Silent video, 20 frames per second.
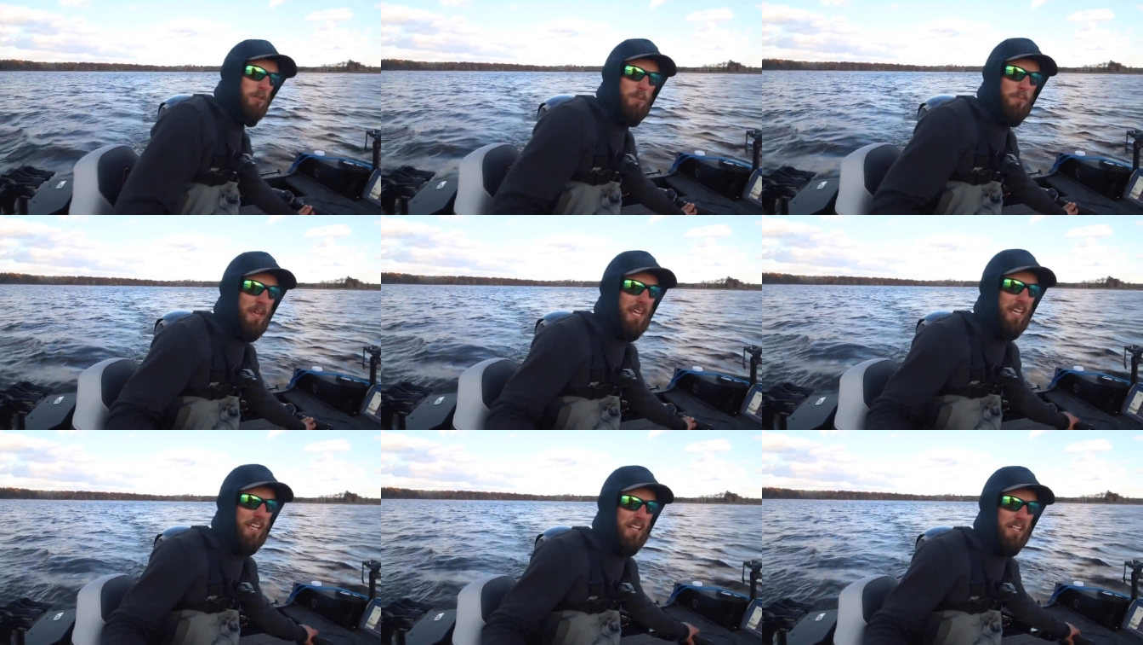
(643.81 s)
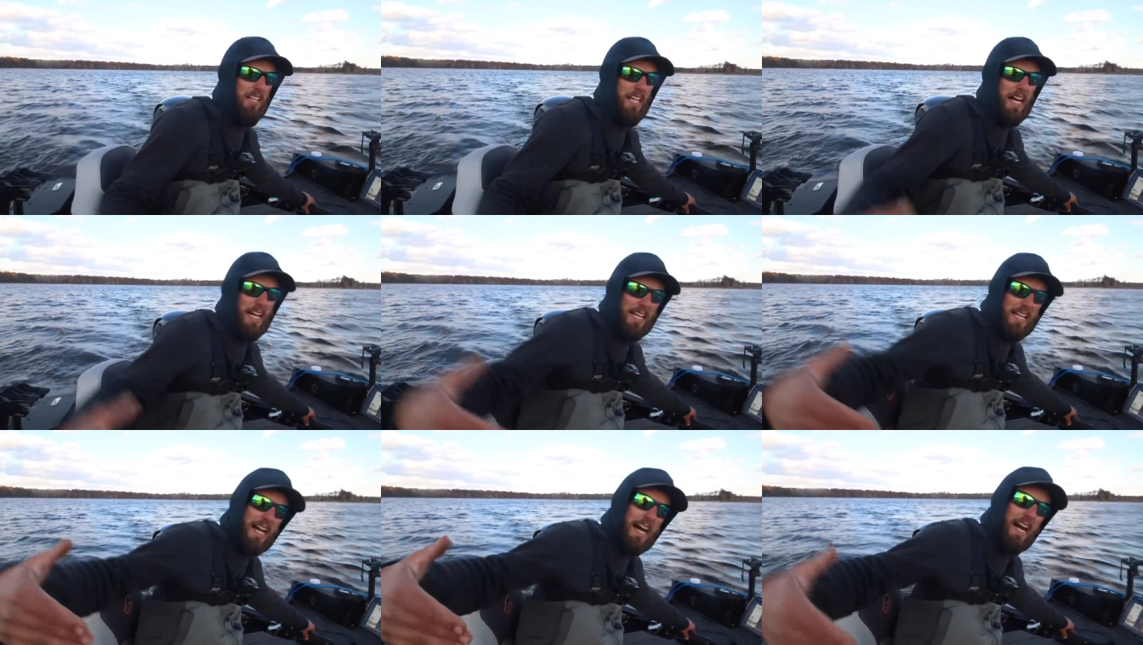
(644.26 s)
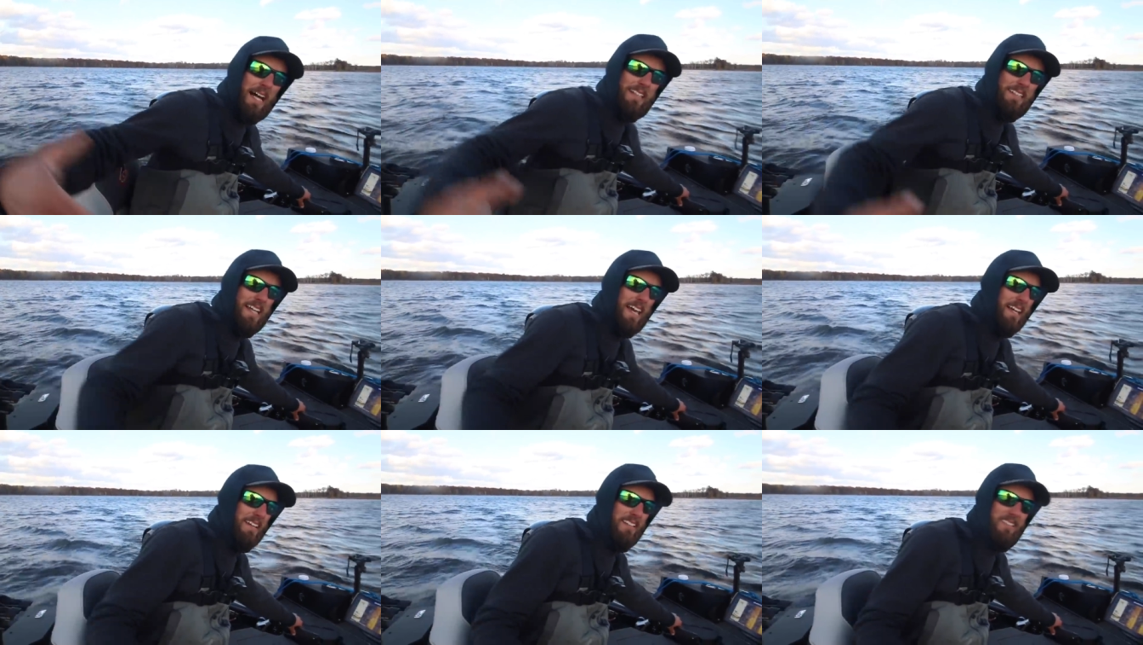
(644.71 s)
We're making a lot of
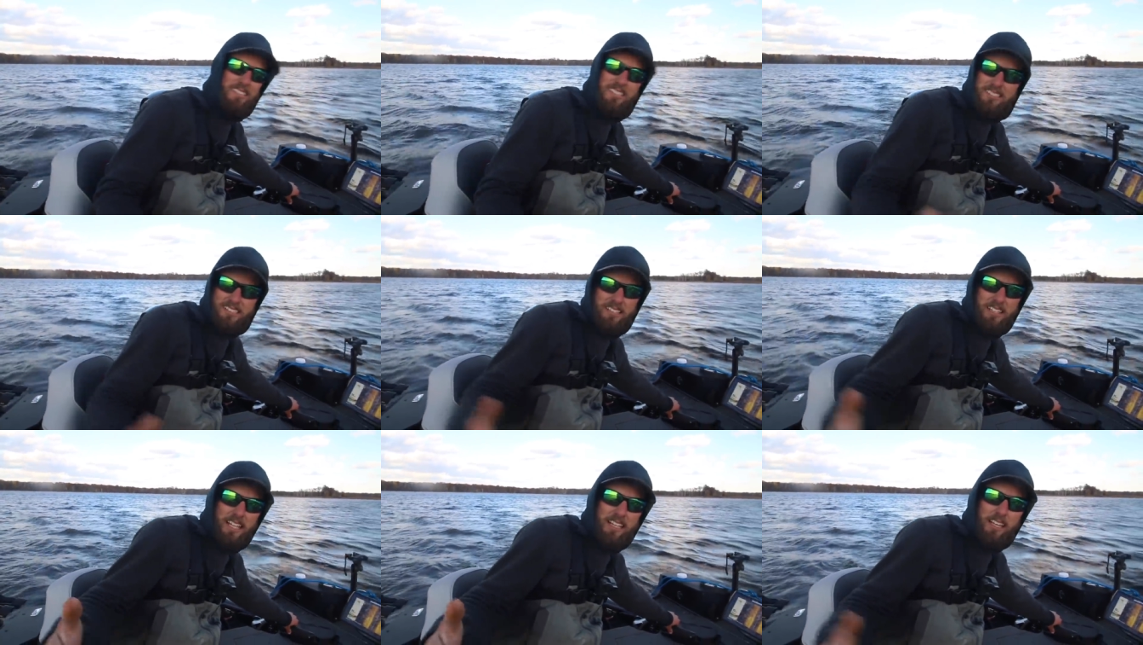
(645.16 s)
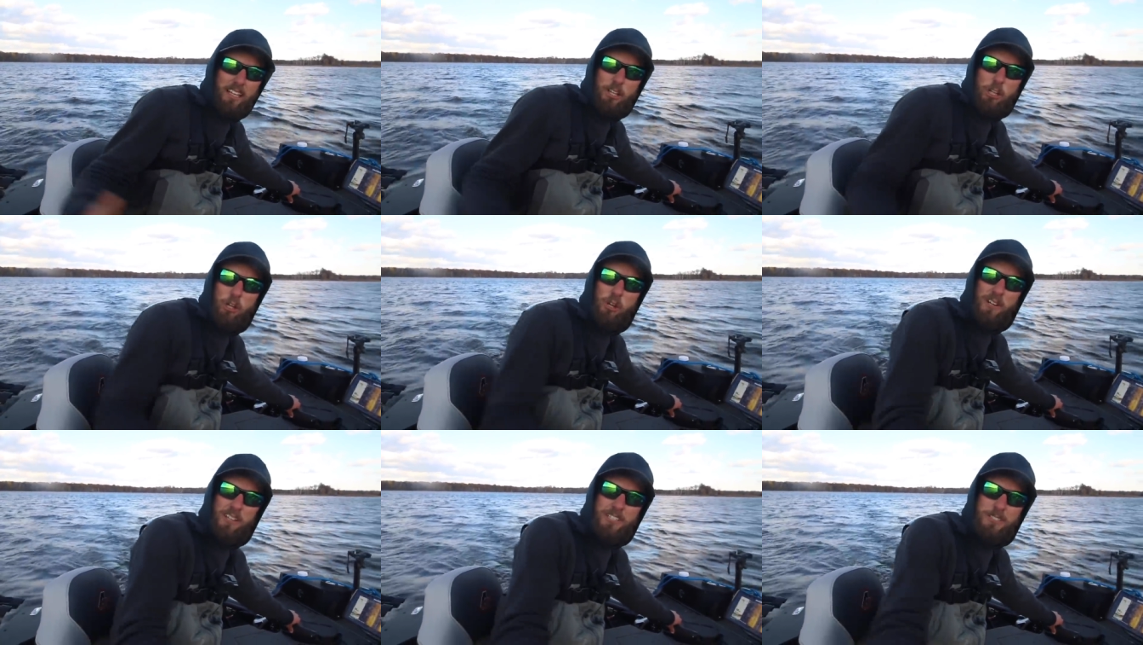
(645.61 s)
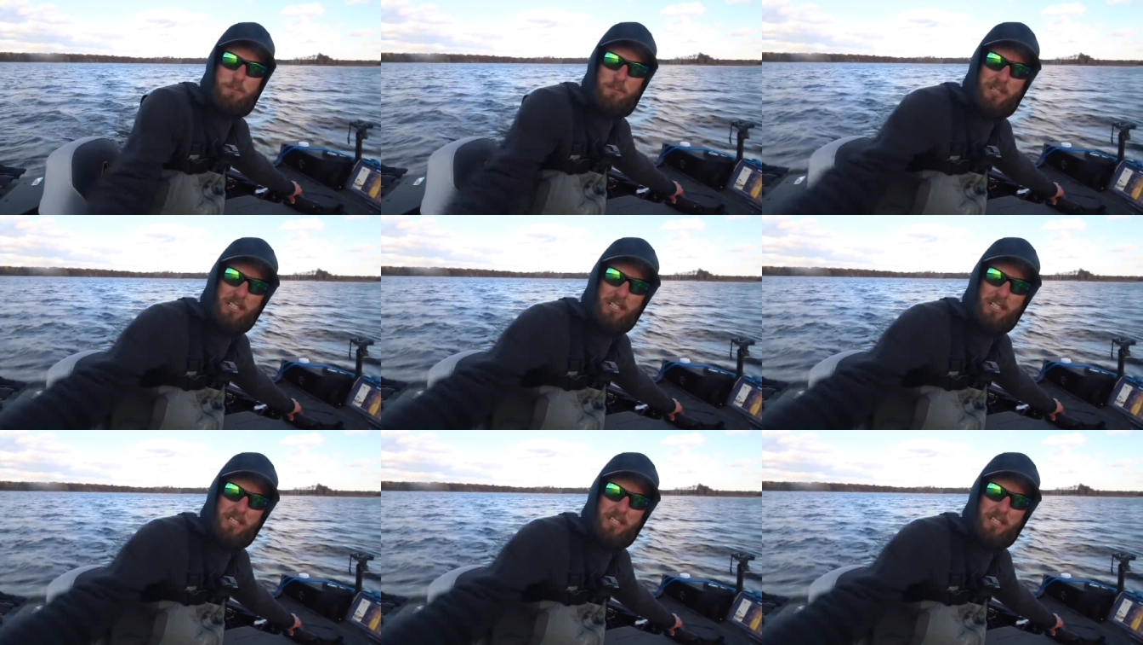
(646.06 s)
contact. This isn't like a crisp,